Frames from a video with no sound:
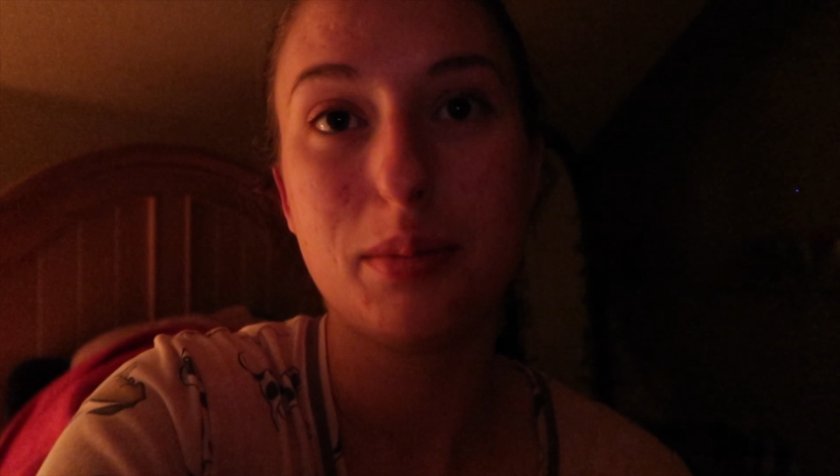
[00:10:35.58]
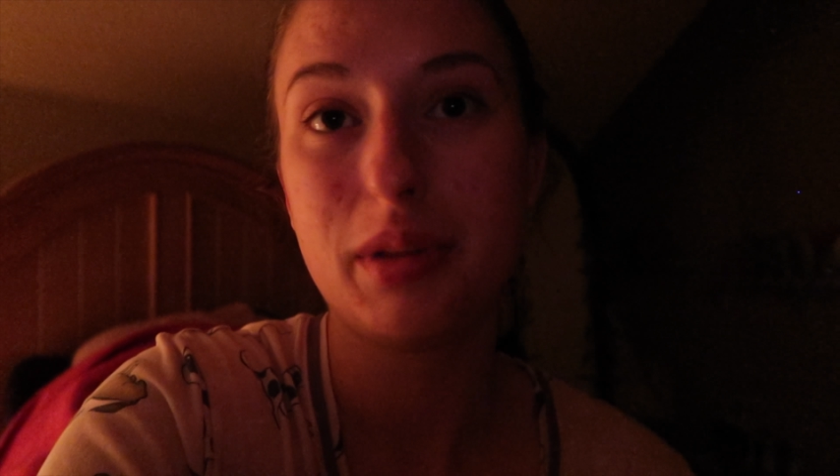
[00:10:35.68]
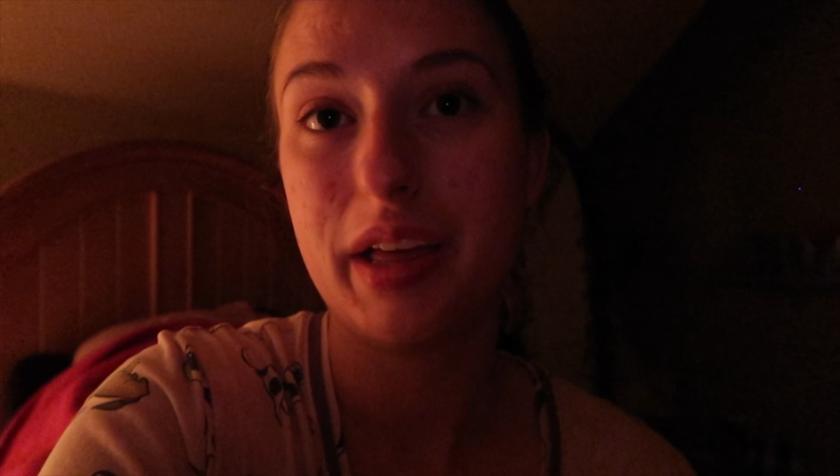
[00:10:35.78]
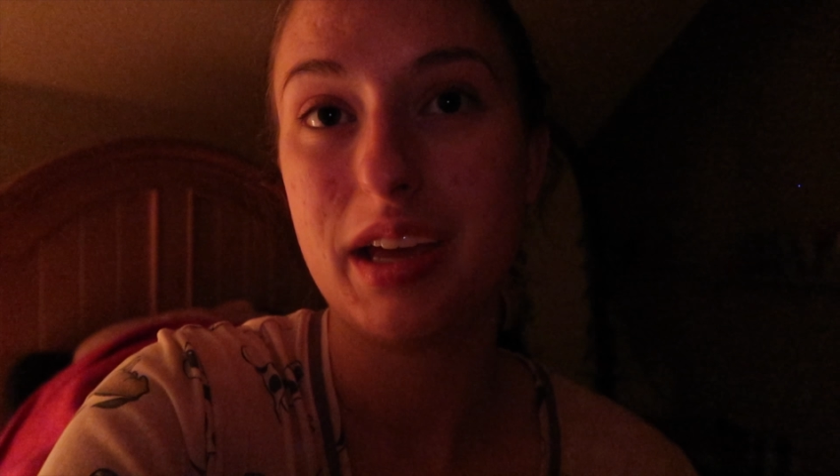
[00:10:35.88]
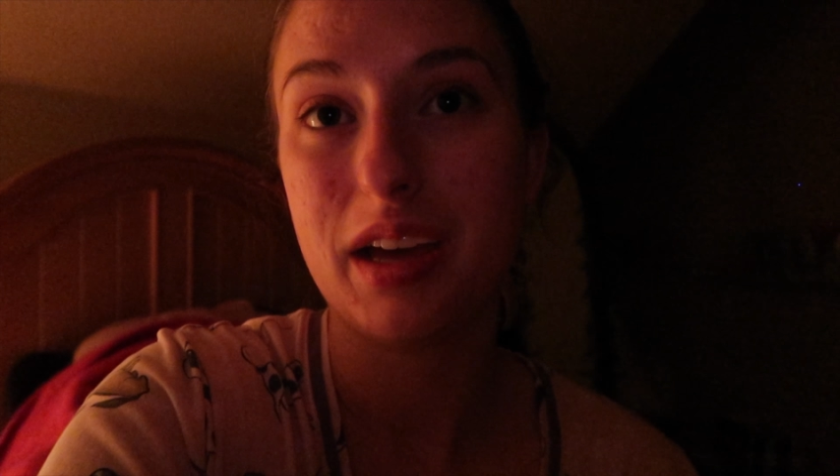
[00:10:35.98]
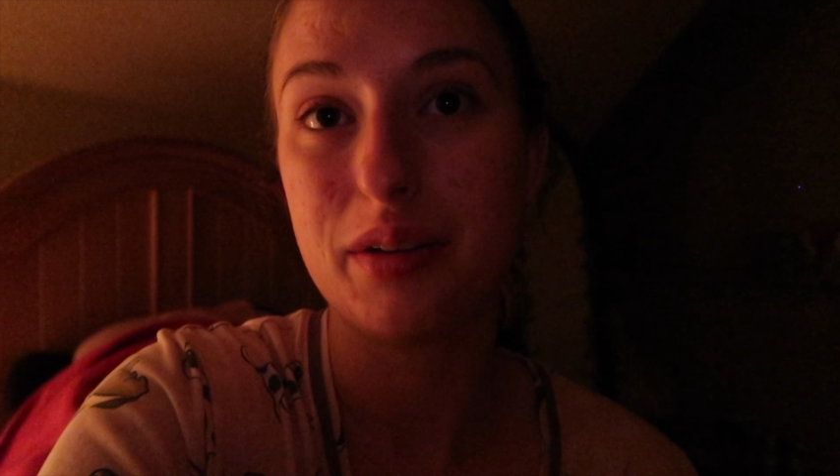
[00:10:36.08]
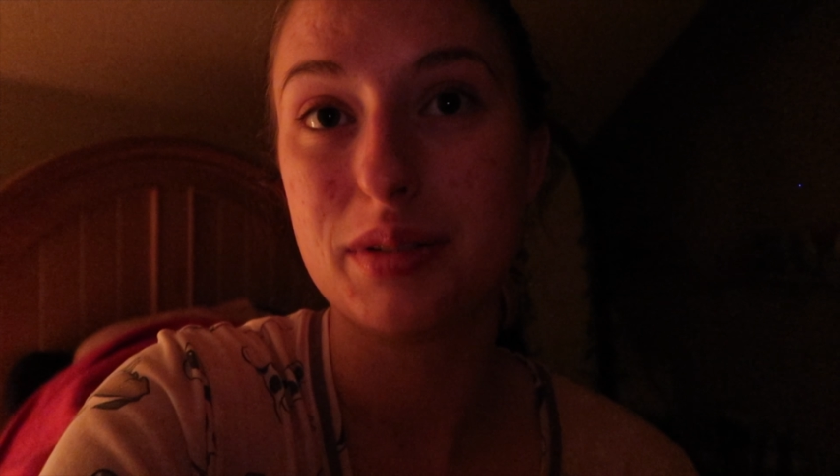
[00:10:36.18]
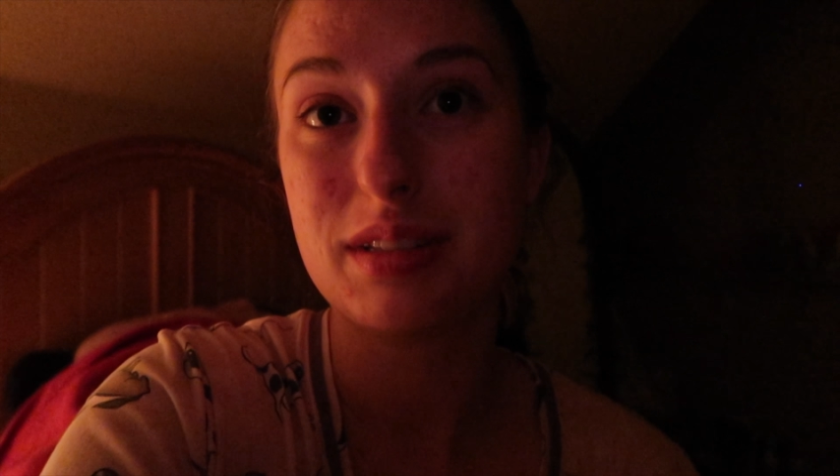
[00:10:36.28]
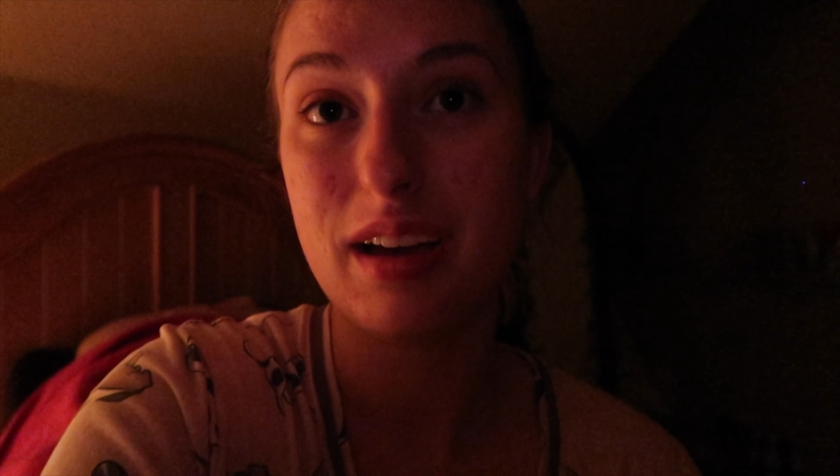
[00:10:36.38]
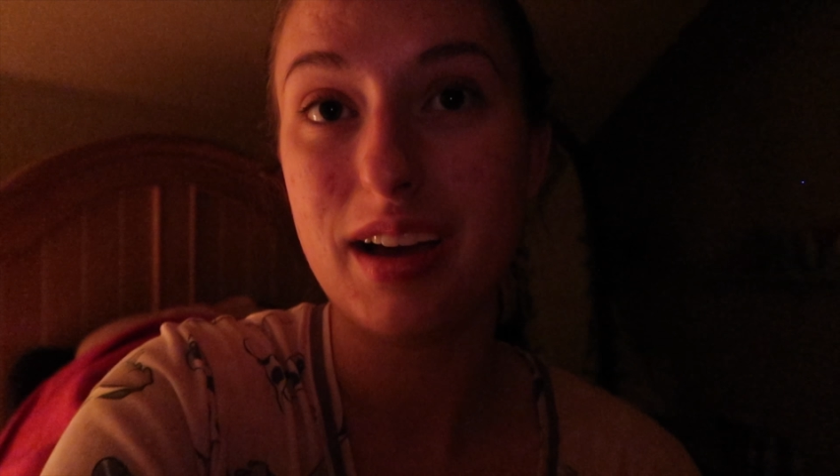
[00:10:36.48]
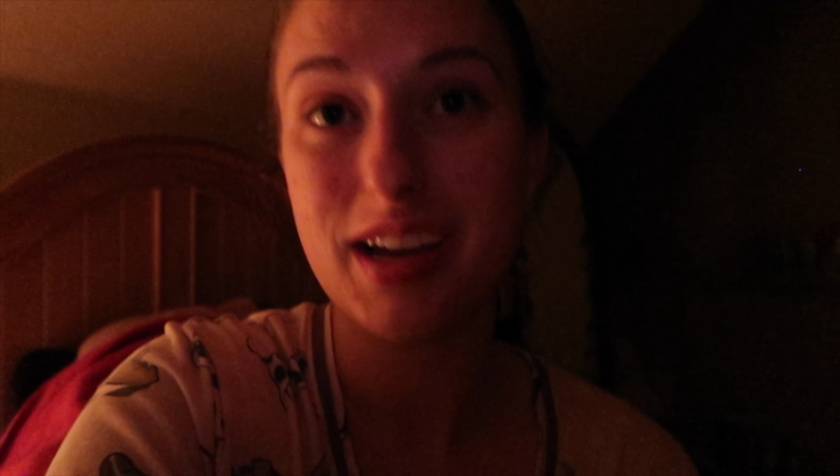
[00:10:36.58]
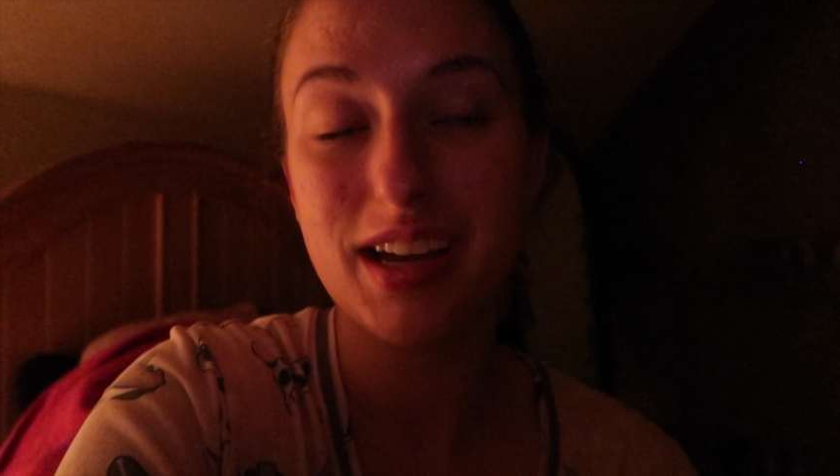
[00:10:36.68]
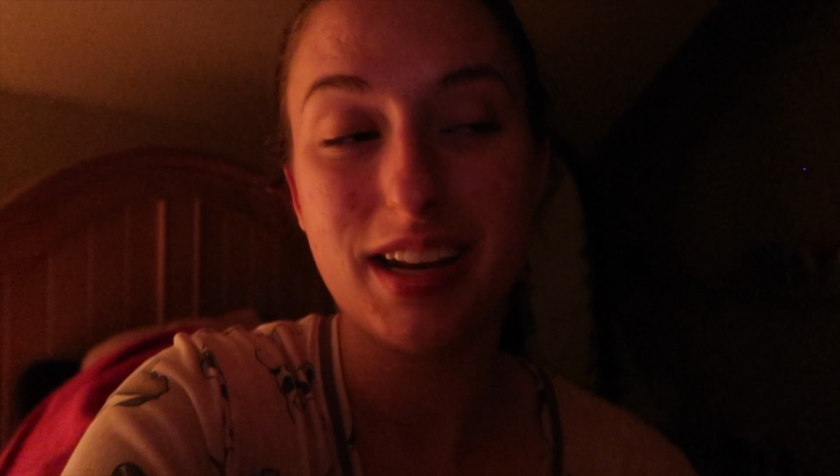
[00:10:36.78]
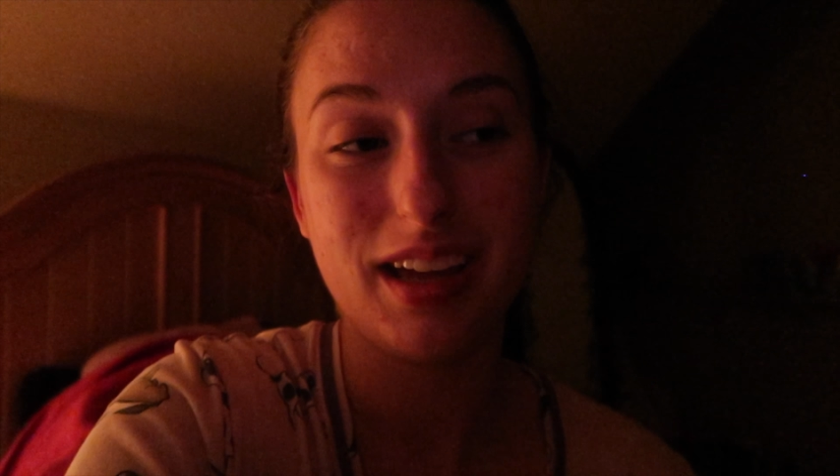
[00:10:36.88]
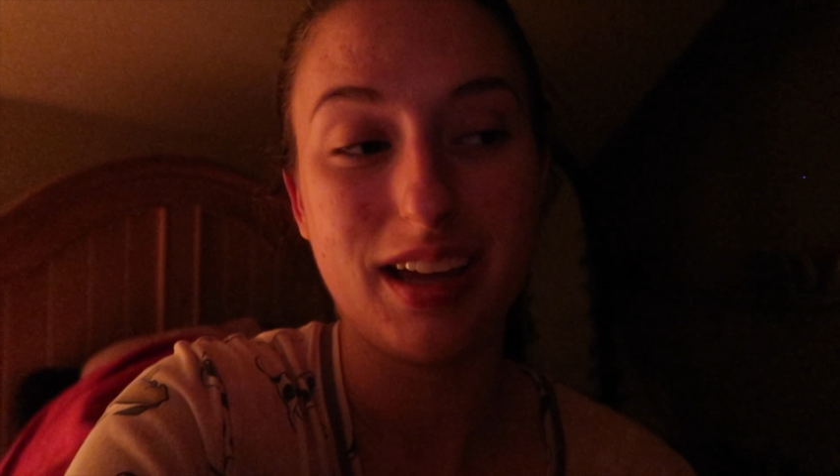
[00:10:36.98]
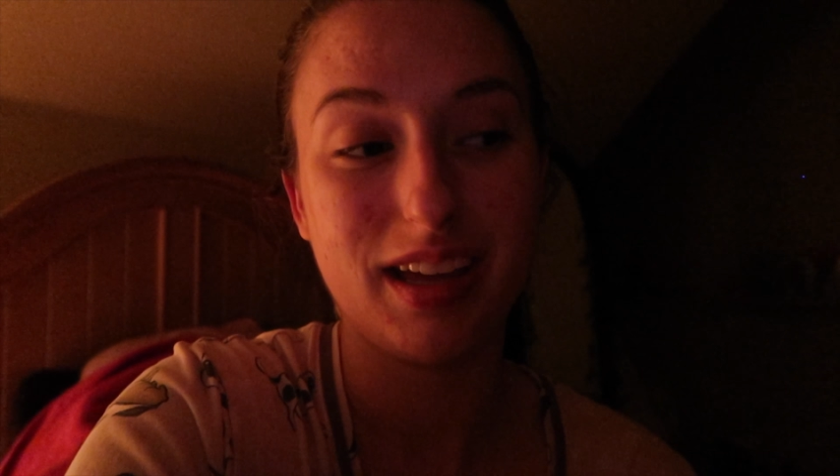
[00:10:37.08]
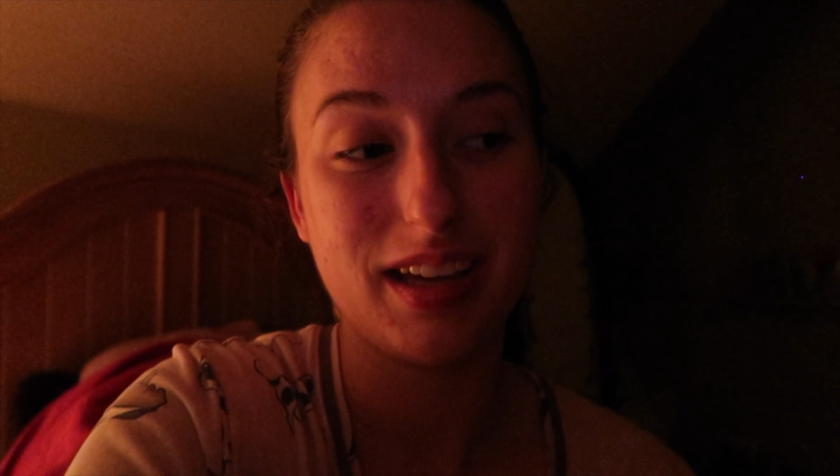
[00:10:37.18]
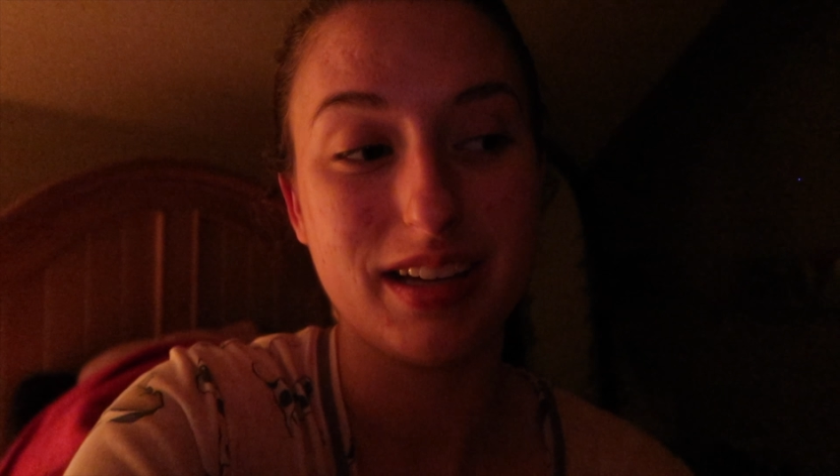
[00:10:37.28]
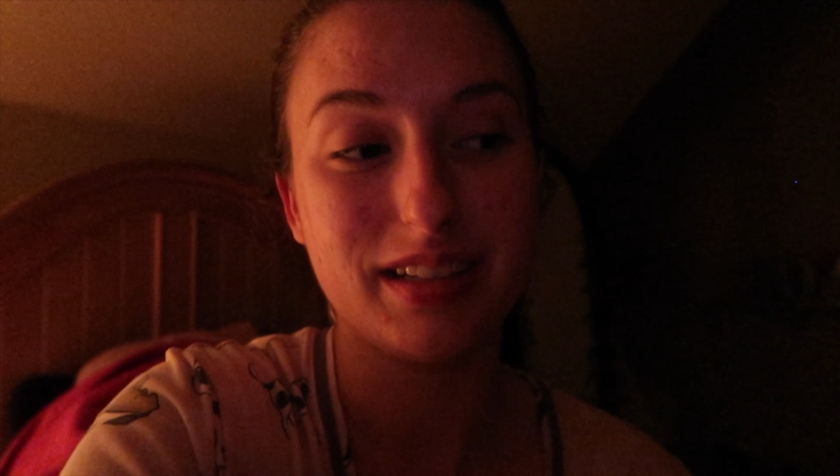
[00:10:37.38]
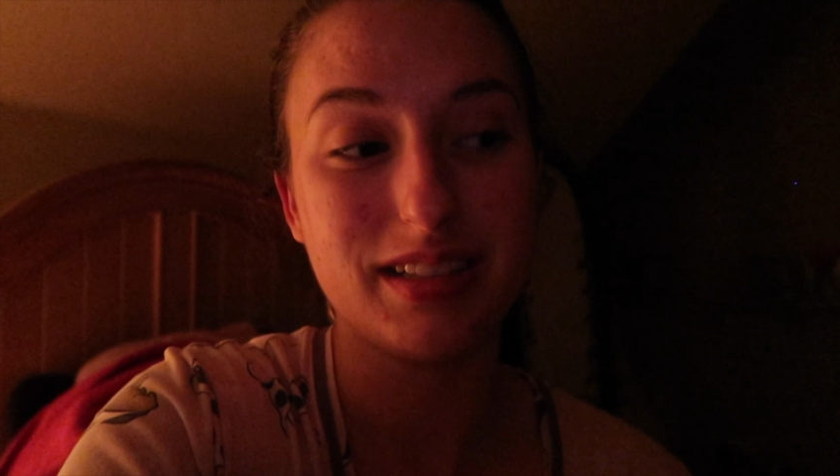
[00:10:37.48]
playing outside,
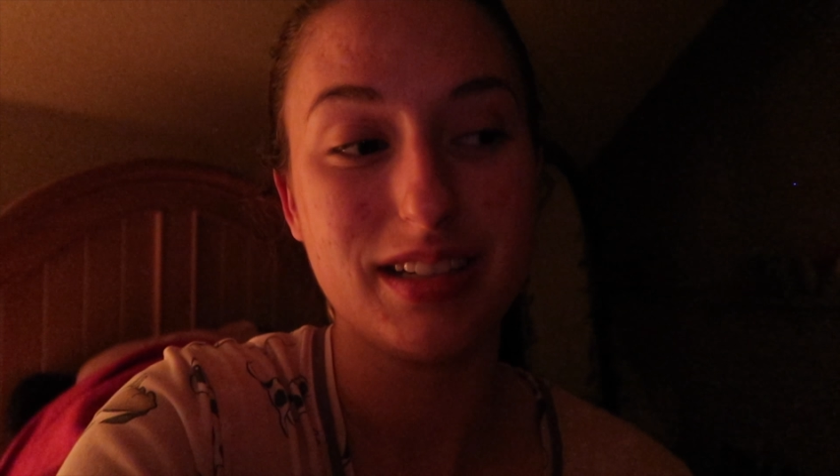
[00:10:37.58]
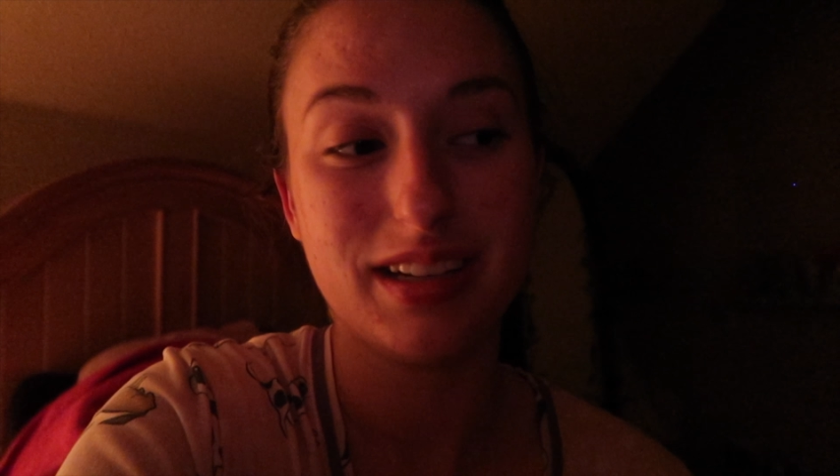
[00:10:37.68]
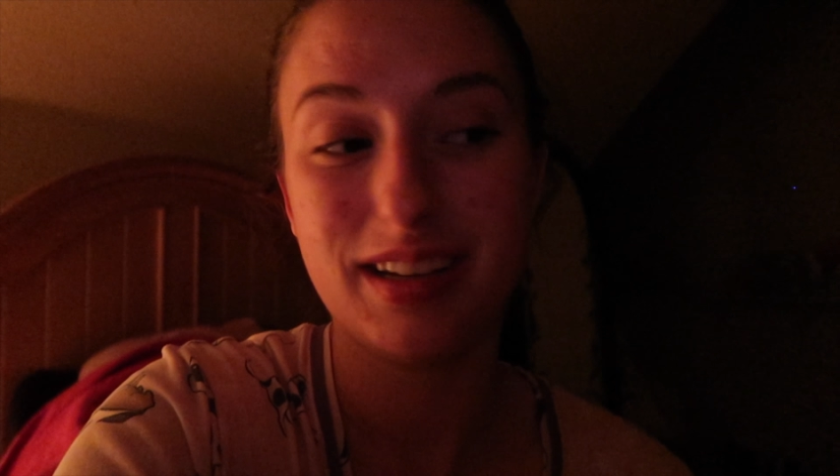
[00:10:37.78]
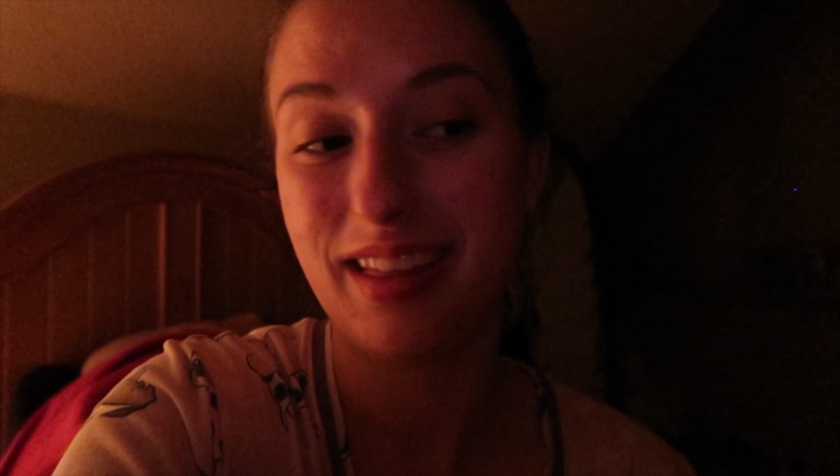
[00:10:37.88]
and